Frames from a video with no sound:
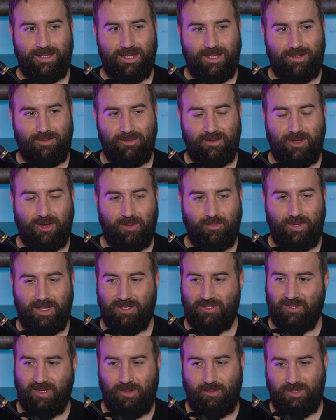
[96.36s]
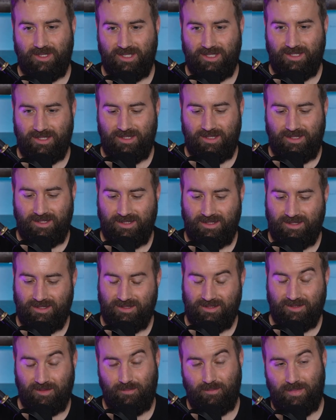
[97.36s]
Yeah, on Patreon we did
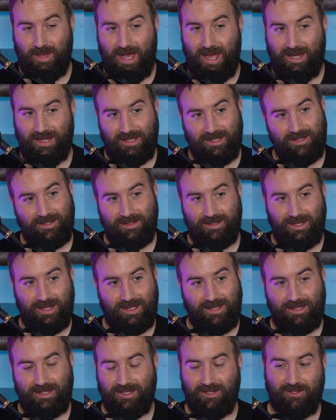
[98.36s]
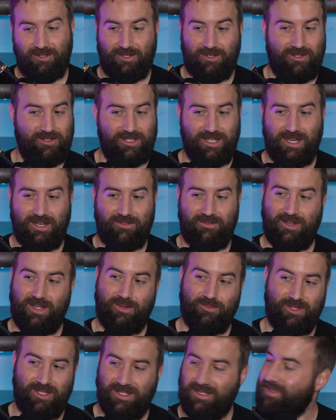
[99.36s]
some baddie that killed her entire family